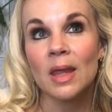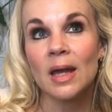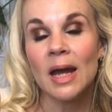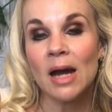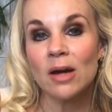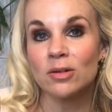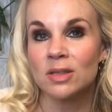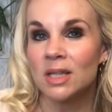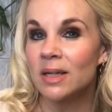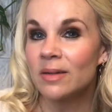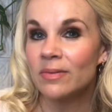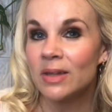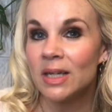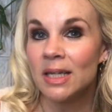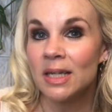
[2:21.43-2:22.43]
Outside
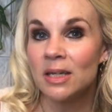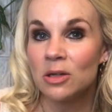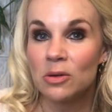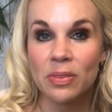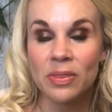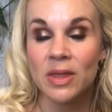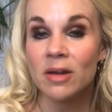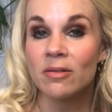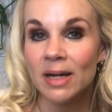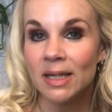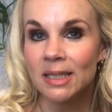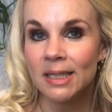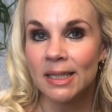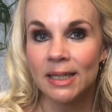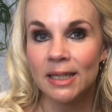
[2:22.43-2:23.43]
of the EU,
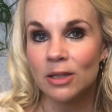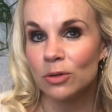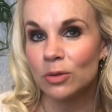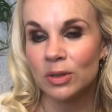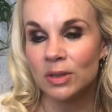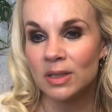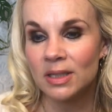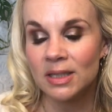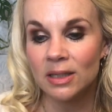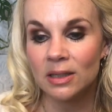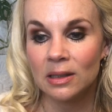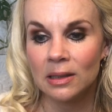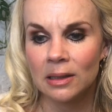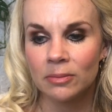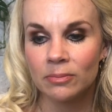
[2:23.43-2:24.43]
theoretically, you could
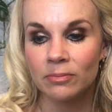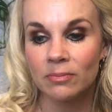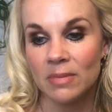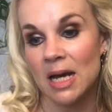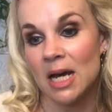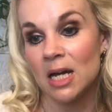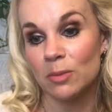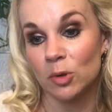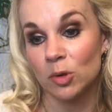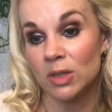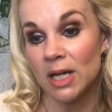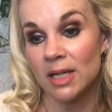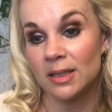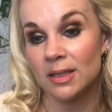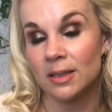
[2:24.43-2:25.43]
still animal
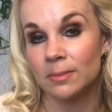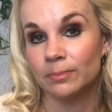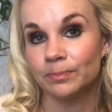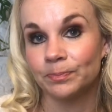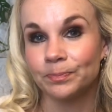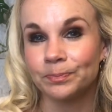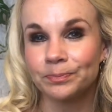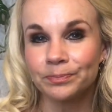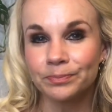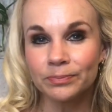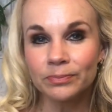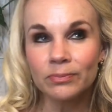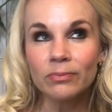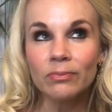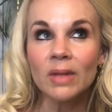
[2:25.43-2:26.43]
test.
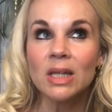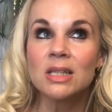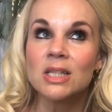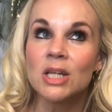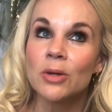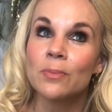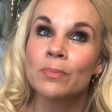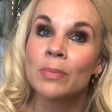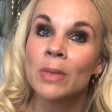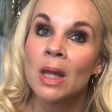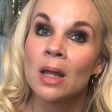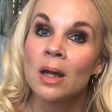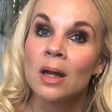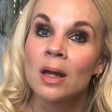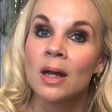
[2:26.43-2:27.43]
So
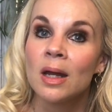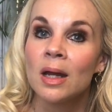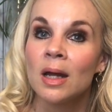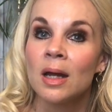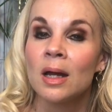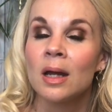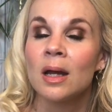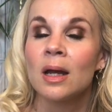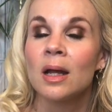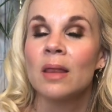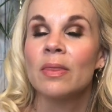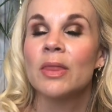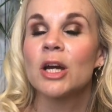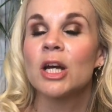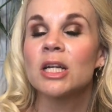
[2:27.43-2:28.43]

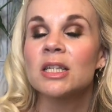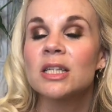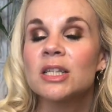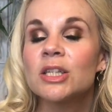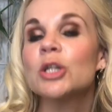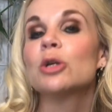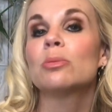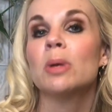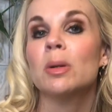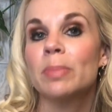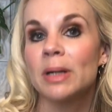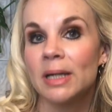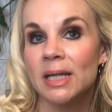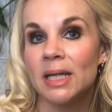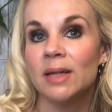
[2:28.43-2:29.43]
the consumer
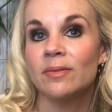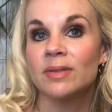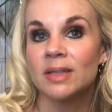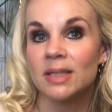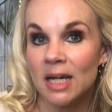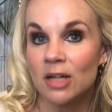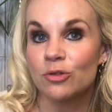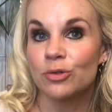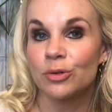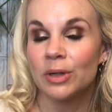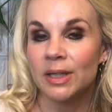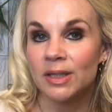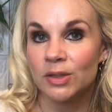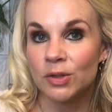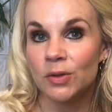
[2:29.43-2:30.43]
believes natural
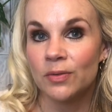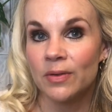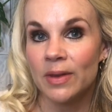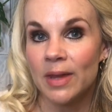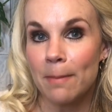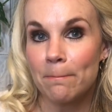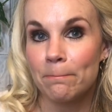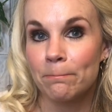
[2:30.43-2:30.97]
is good for them.